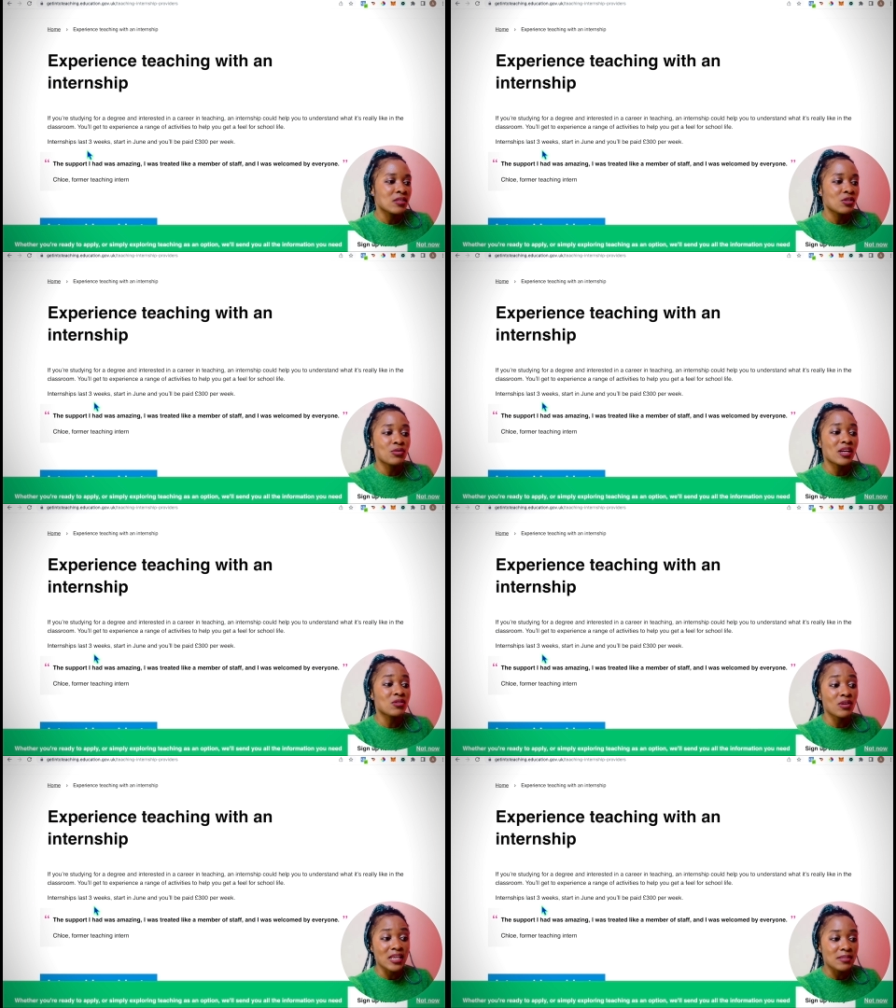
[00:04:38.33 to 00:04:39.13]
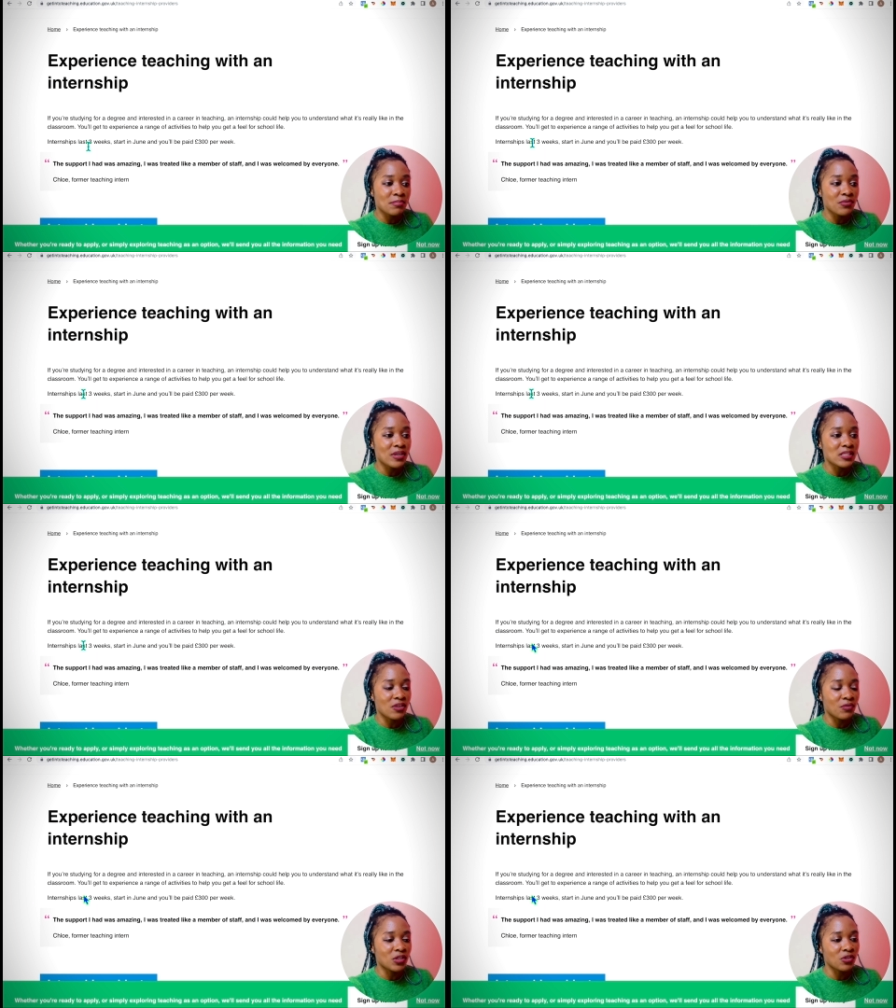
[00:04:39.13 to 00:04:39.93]
experience
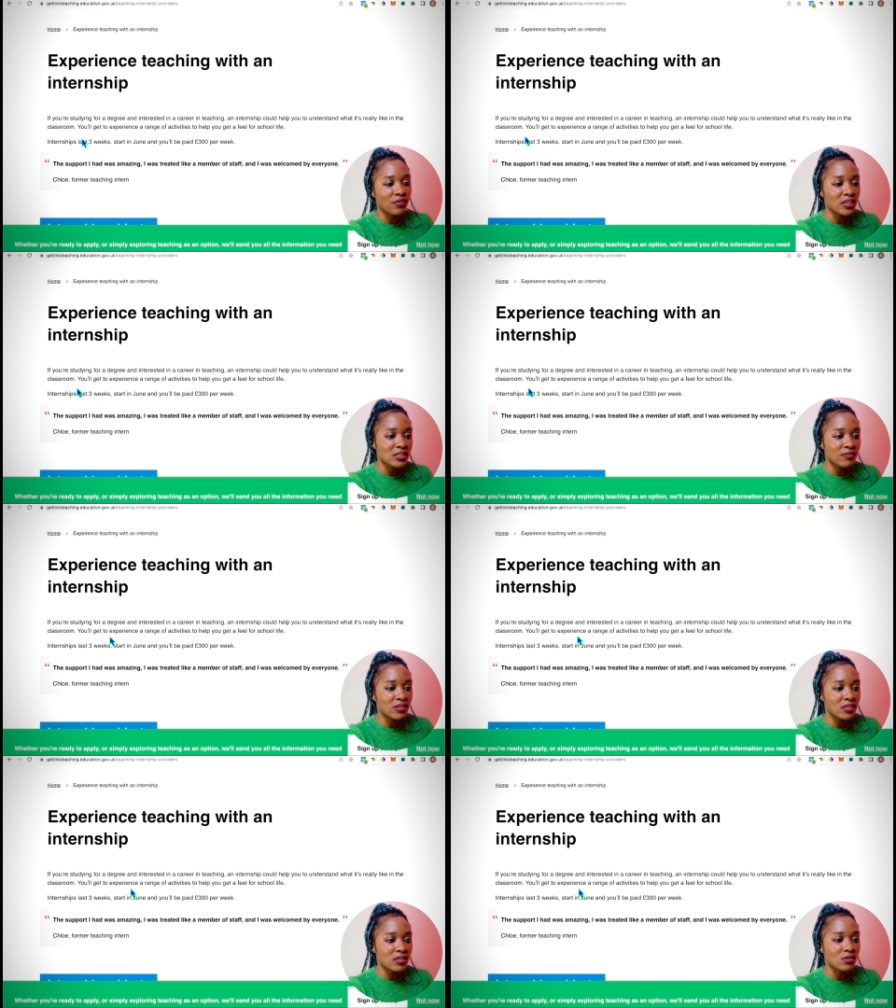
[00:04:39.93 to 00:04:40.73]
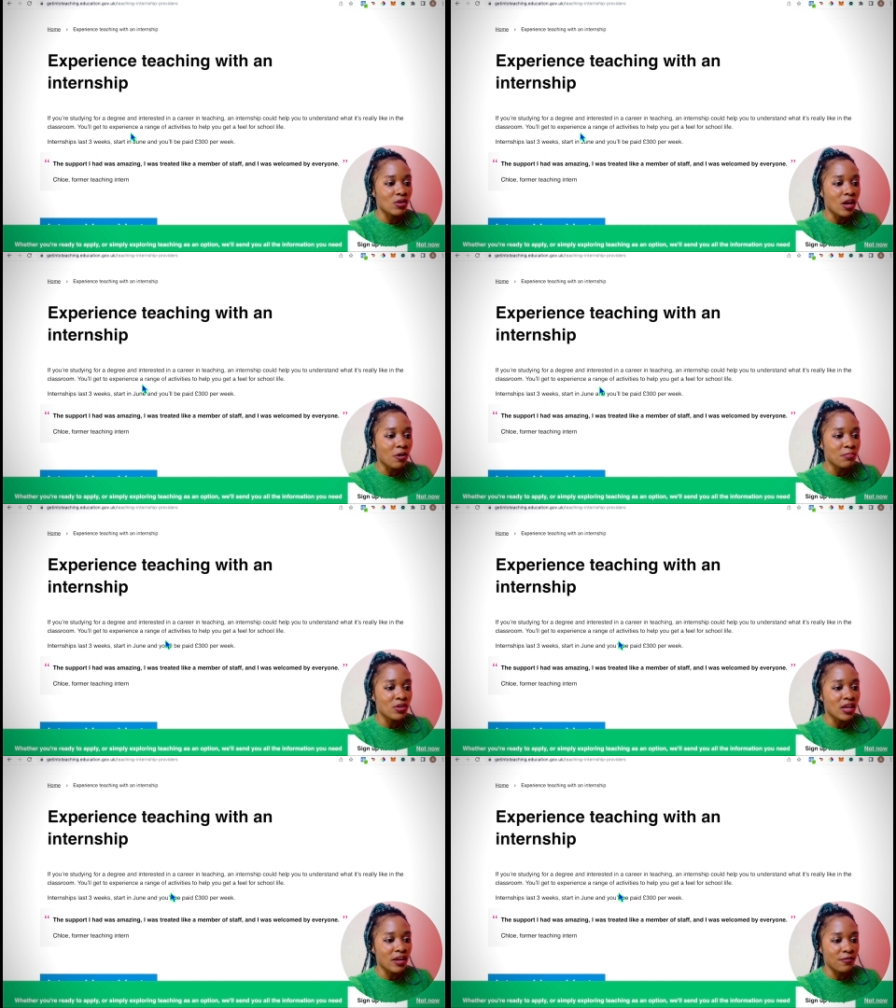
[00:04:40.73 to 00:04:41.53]
a range of activities to help
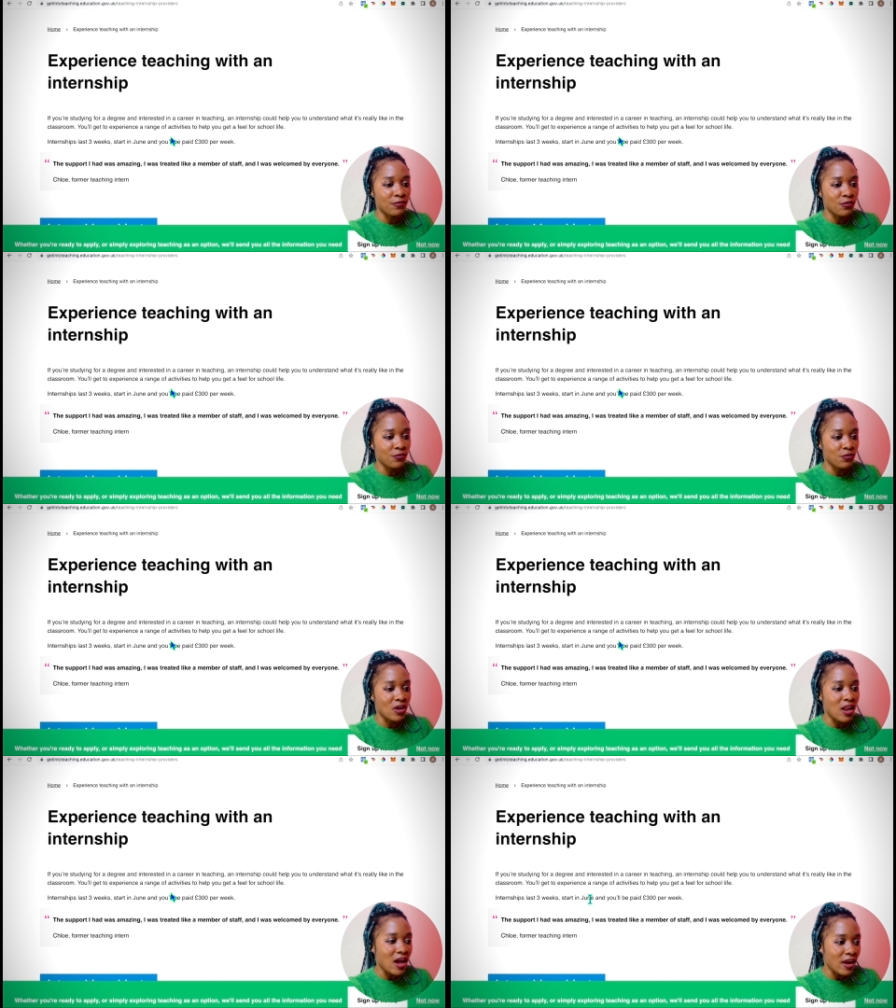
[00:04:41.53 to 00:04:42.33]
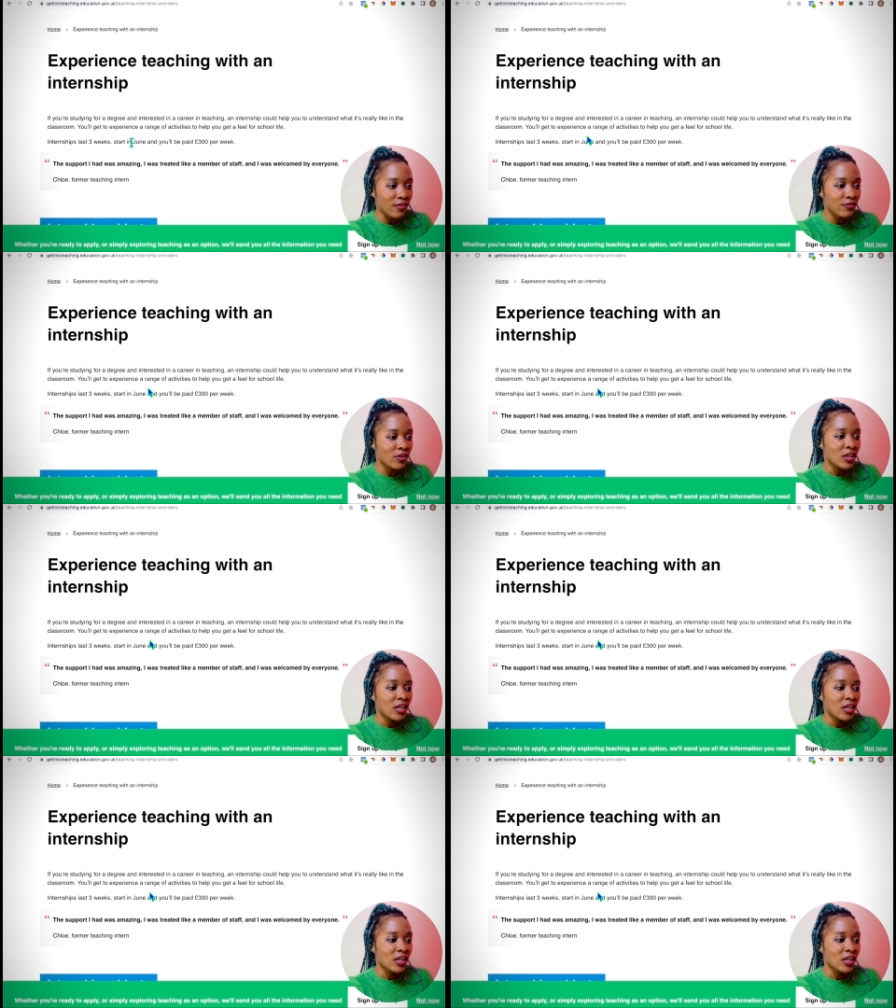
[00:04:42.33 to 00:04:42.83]
you get a feel for life.